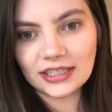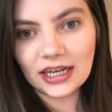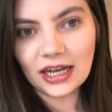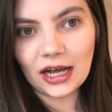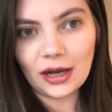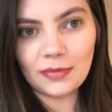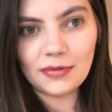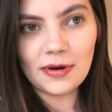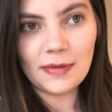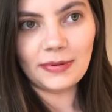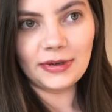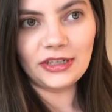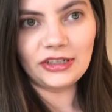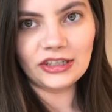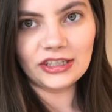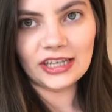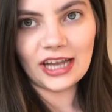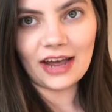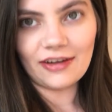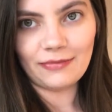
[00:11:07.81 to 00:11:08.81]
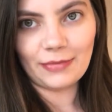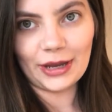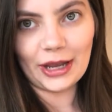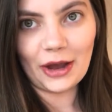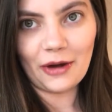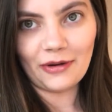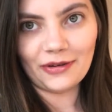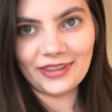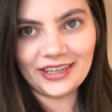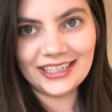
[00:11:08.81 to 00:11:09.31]
I'll probably just have my
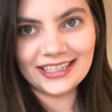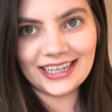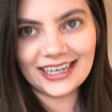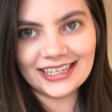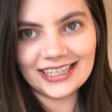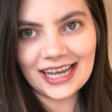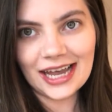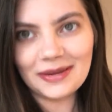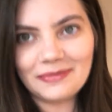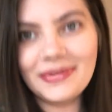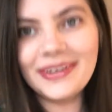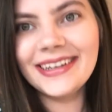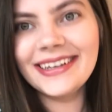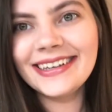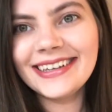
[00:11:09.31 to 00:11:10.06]
coat on the entire time.